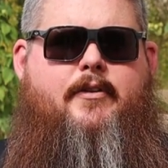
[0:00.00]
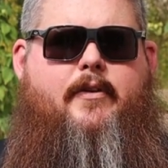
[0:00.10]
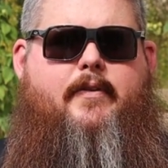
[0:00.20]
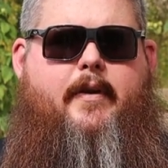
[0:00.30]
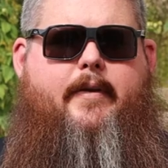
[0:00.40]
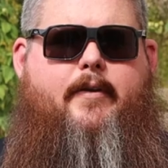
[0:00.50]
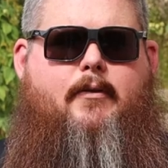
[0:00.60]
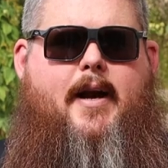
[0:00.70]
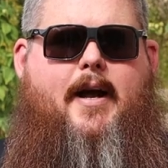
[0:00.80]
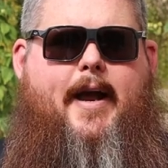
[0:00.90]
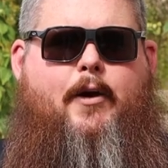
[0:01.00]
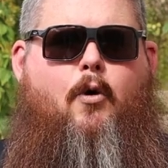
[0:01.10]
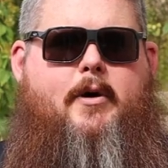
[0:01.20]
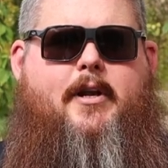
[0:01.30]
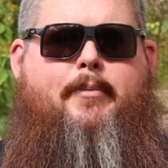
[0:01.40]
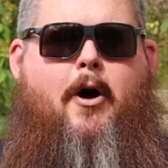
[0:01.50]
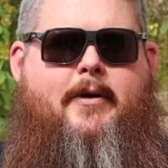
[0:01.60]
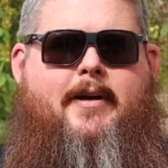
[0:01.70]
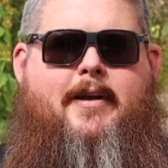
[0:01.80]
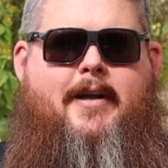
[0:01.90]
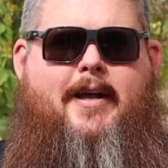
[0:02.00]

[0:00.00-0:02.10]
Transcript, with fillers: Just the right high quality component